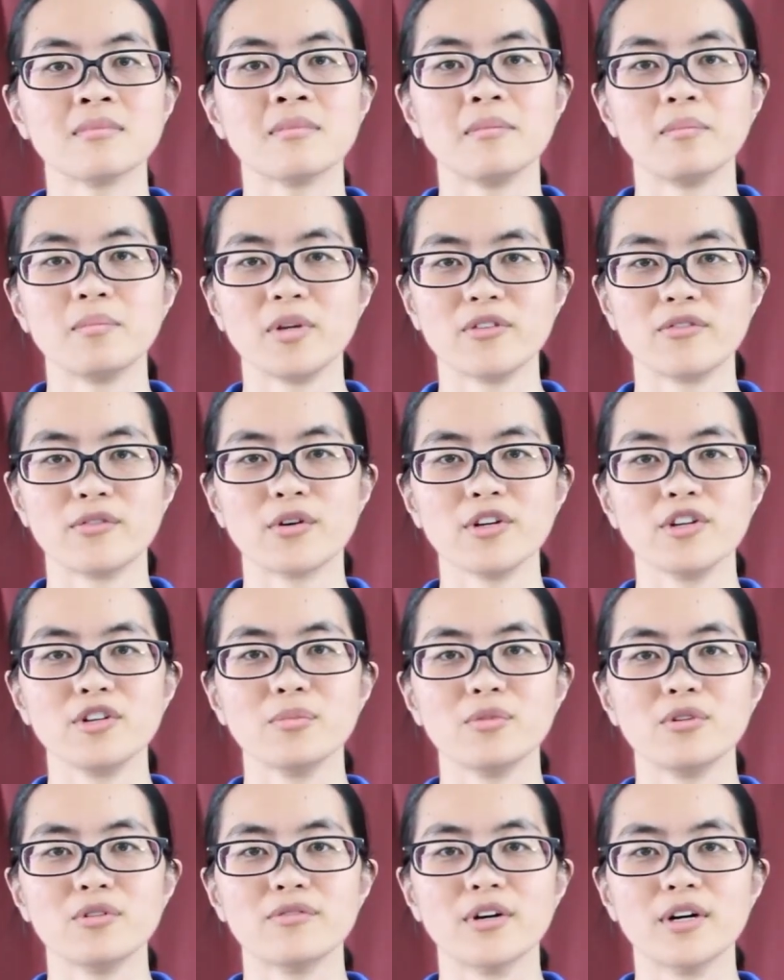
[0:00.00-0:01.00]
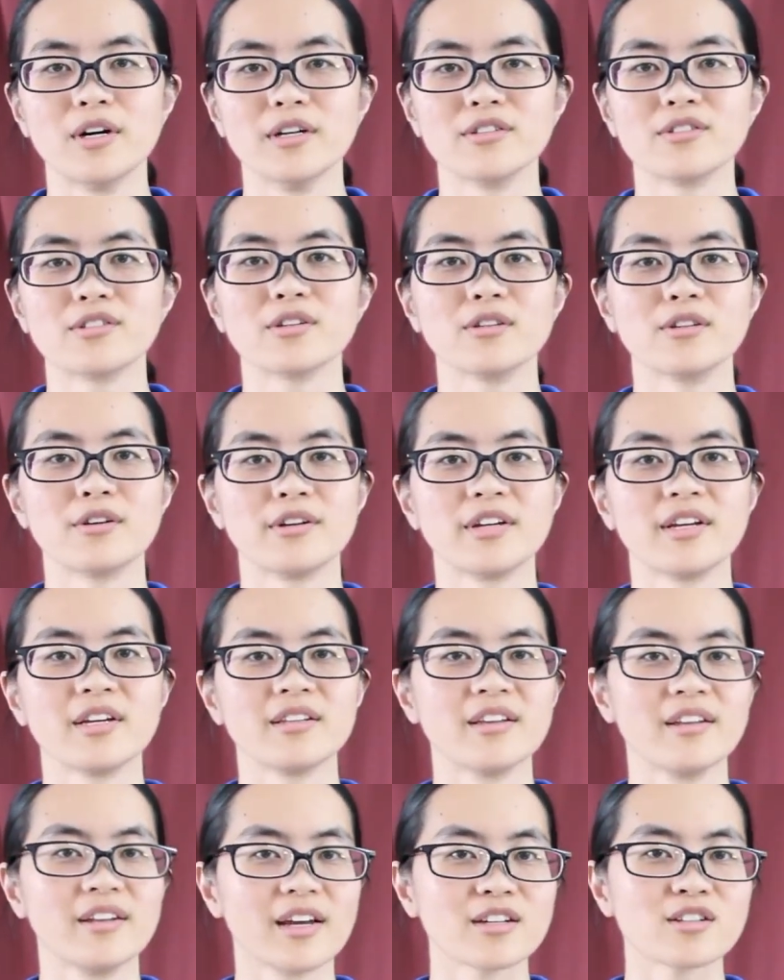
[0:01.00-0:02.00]
Before you move on to learning
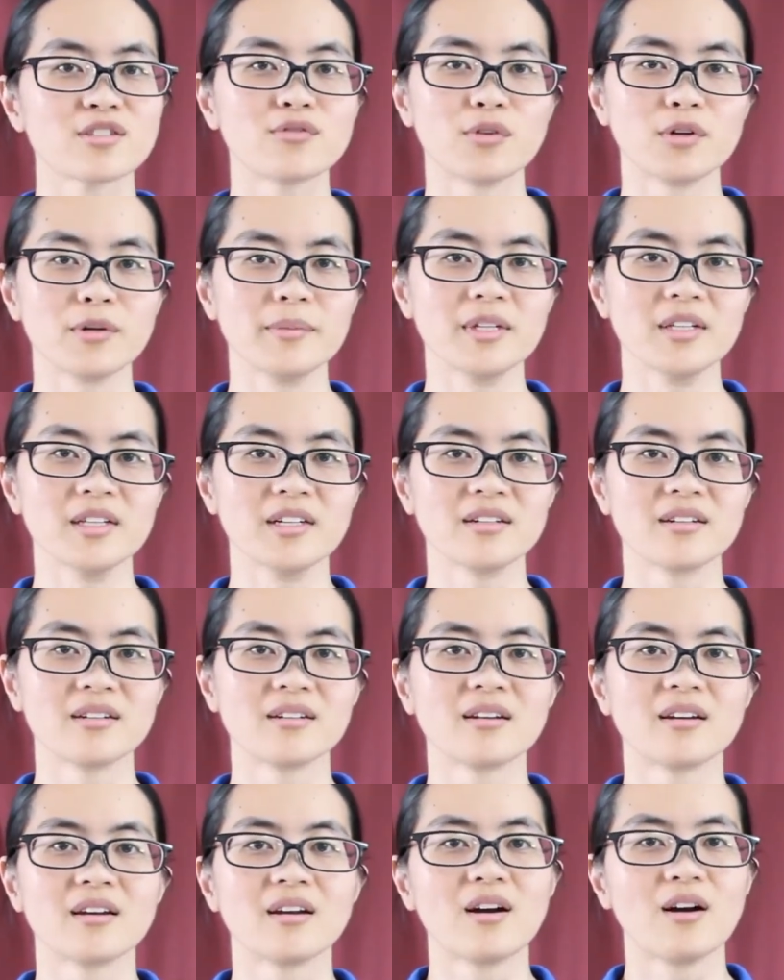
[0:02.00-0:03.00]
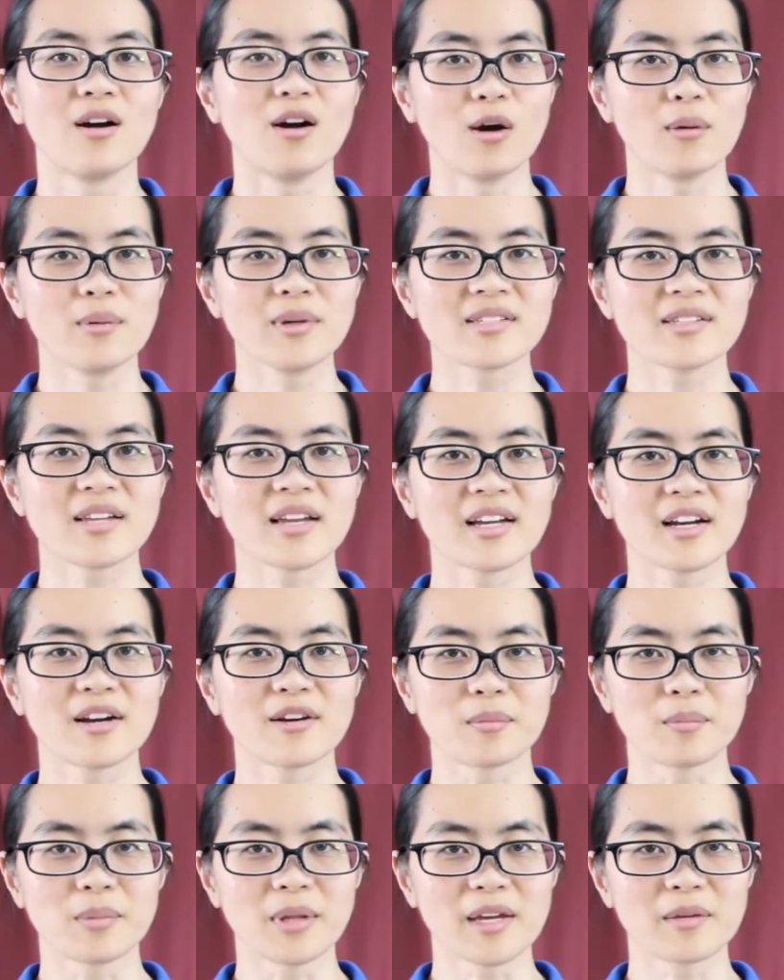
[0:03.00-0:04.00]
the next formula, always take out a
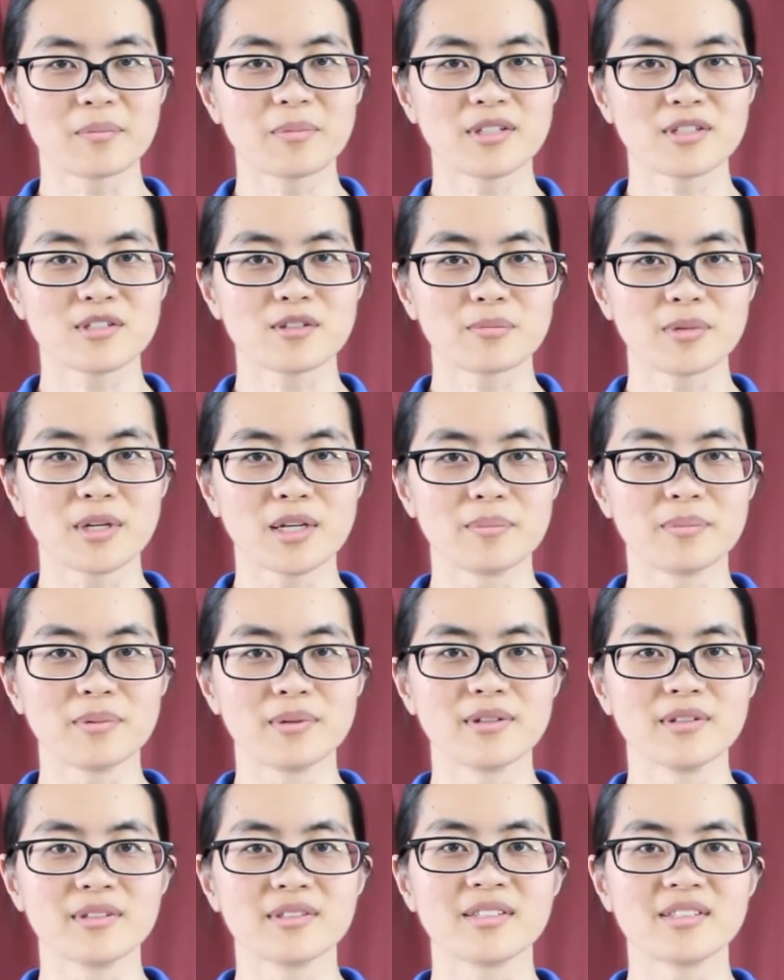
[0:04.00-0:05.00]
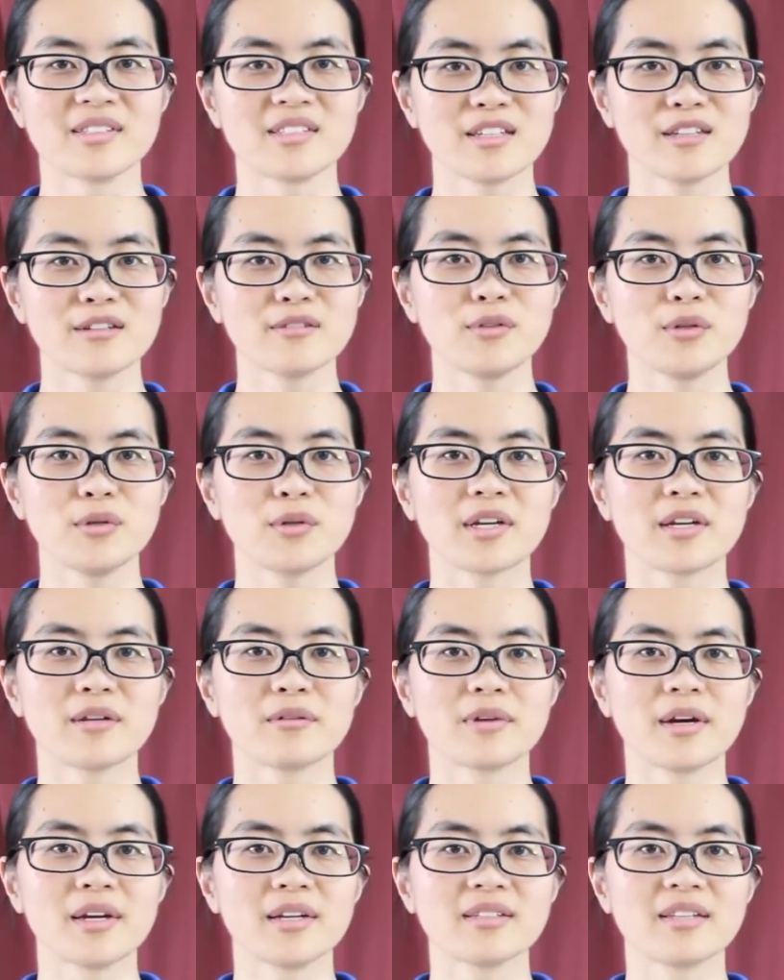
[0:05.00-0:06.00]
blank piece of paper to see if you can
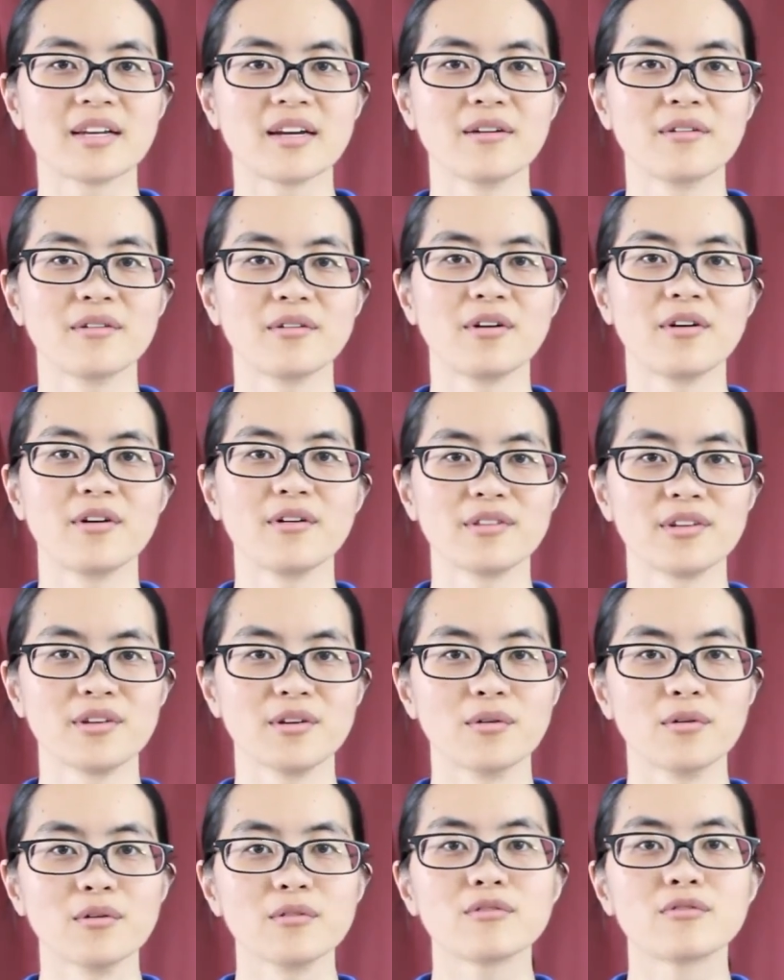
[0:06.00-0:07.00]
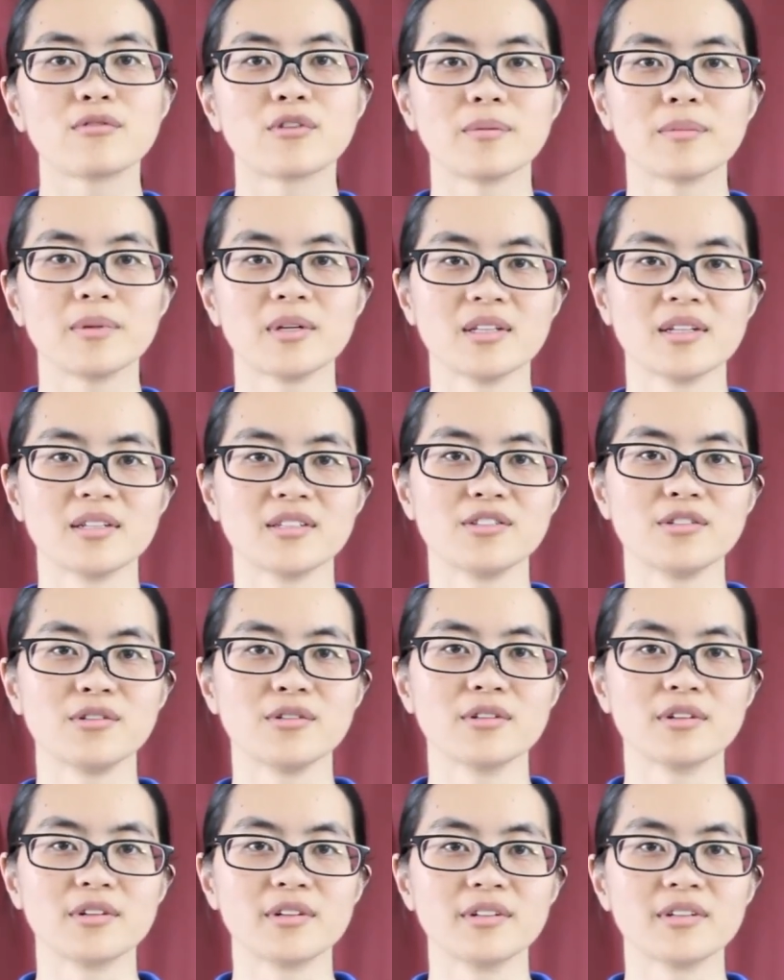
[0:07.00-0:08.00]
write down all the old formulas you
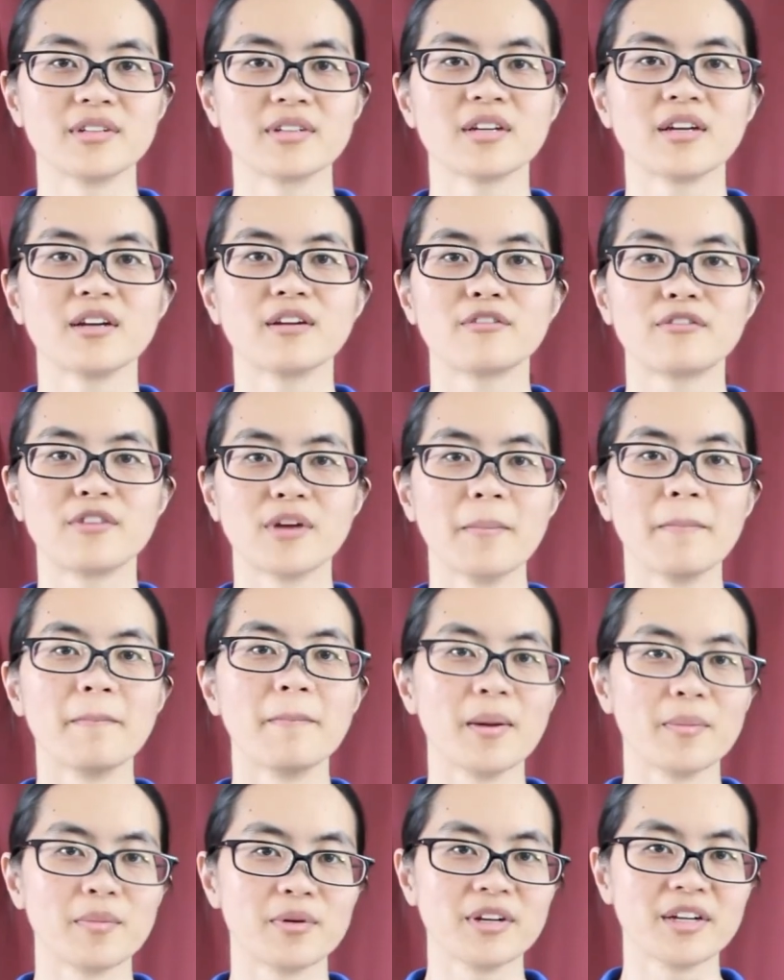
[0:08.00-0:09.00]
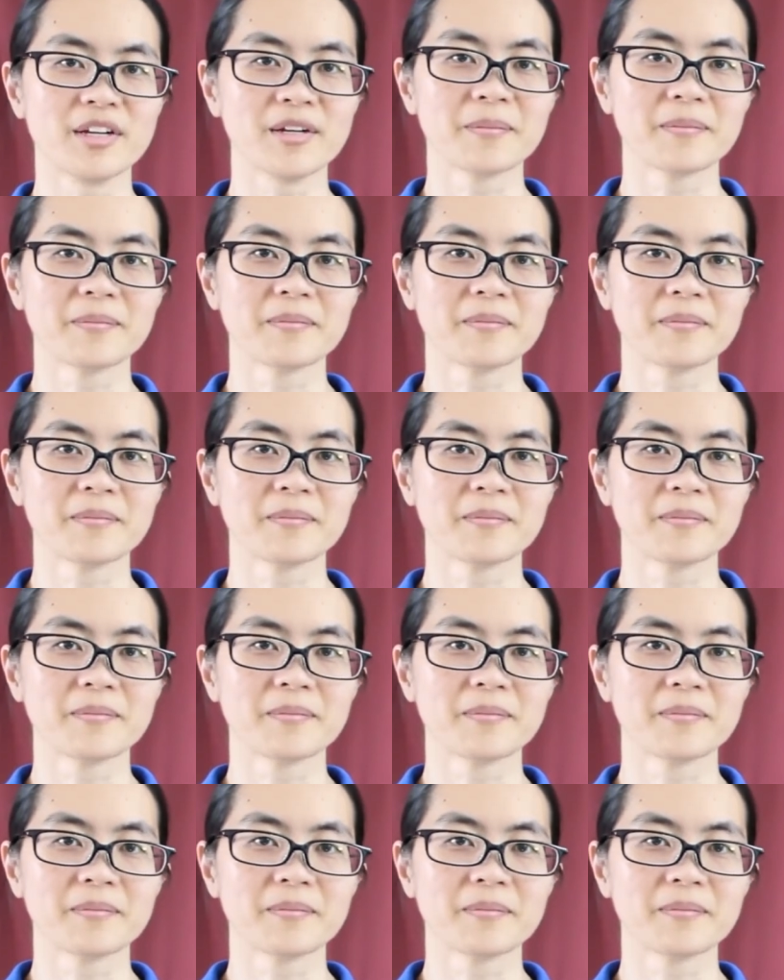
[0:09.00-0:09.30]
learned from memory.